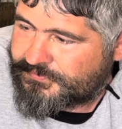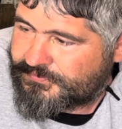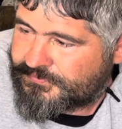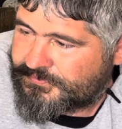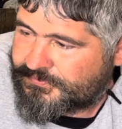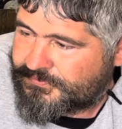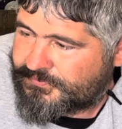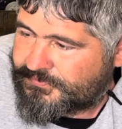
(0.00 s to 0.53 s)

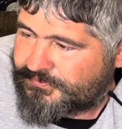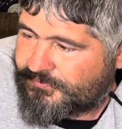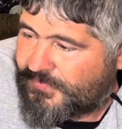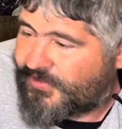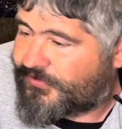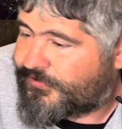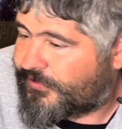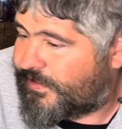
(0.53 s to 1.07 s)

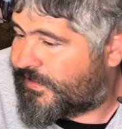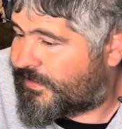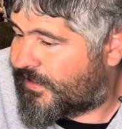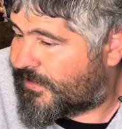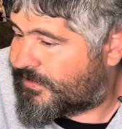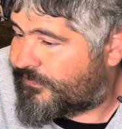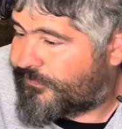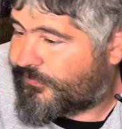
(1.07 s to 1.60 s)
But 3
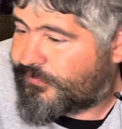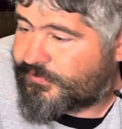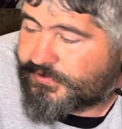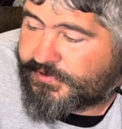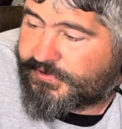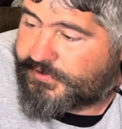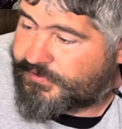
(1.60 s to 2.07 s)
attacks of 4 is good.